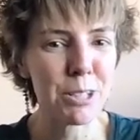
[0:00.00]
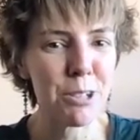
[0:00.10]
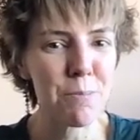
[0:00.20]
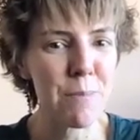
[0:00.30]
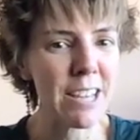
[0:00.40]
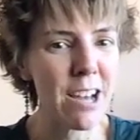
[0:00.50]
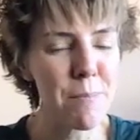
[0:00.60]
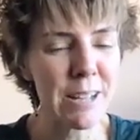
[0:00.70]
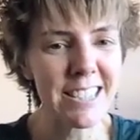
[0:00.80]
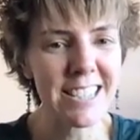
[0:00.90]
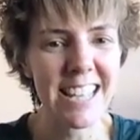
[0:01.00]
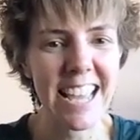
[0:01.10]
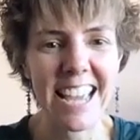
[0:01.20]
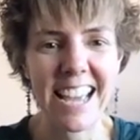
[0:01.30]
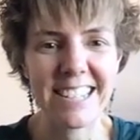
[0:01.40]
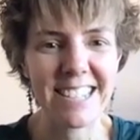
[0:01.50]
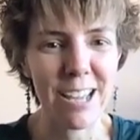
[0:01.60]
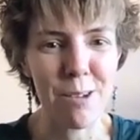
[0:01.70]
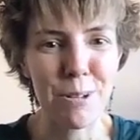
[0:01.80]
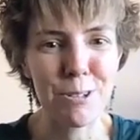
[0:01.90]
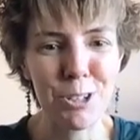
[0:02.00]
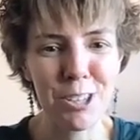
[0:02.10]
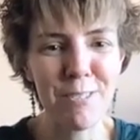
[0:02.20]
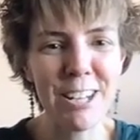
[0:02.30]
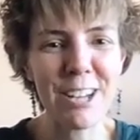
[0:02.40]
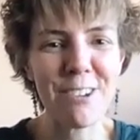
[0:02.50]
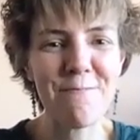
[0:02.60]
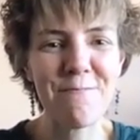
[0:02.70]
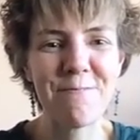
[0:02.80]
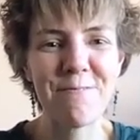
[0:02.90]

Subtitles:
below in my comments, and I hope you enjoyed the video.